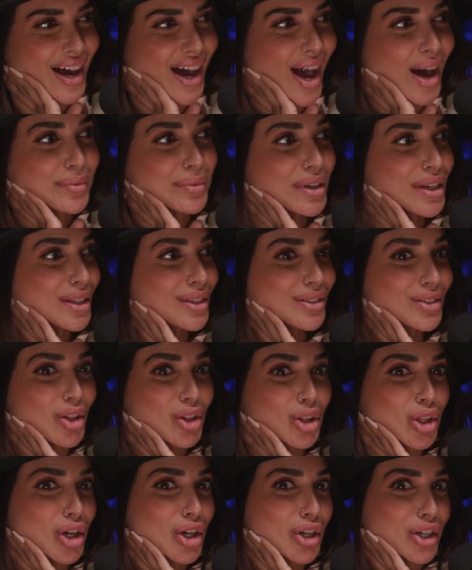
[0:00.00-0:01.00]
I mean,
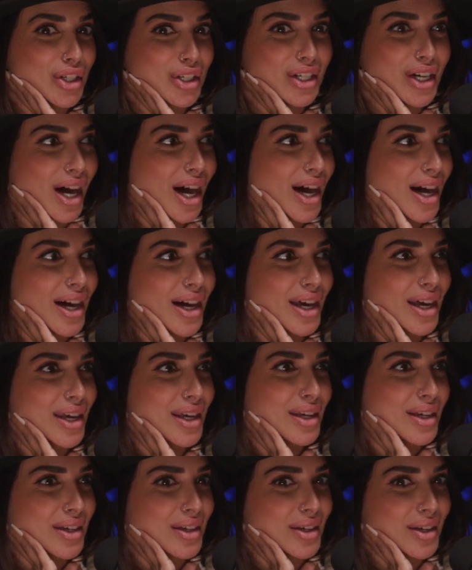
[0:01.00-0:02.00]
look,
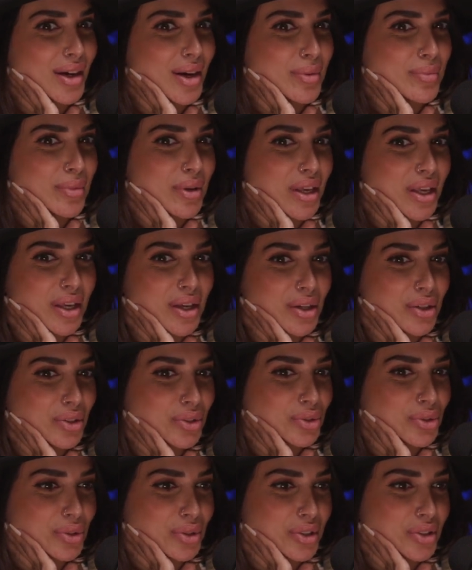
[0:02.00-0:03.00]
I am here
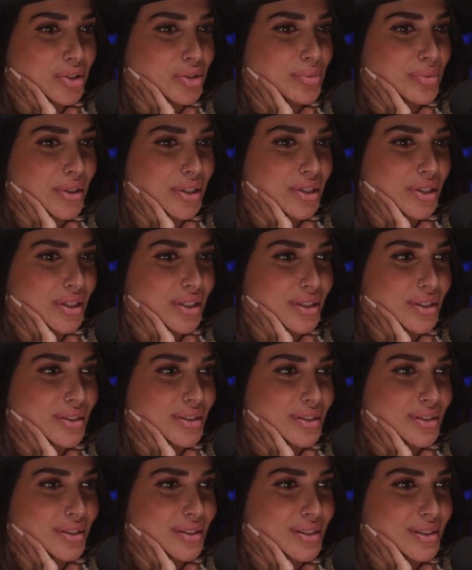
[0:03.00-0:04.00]
to
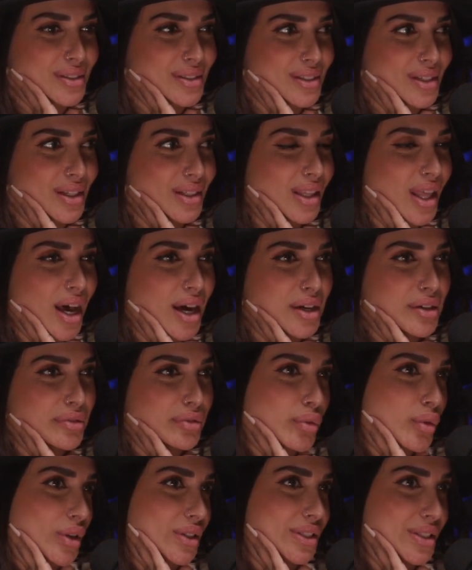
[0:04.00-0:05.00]
experience
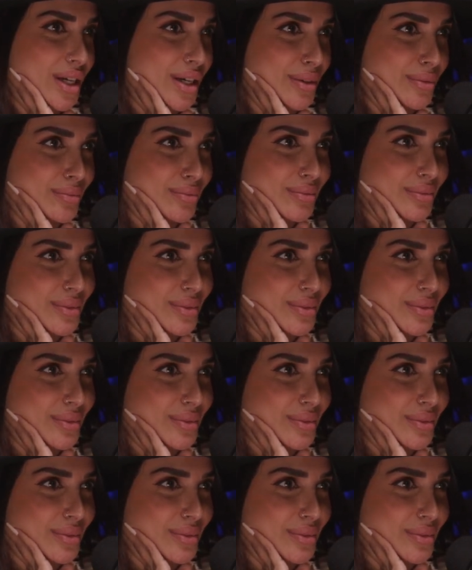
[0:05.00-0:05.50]
life one time.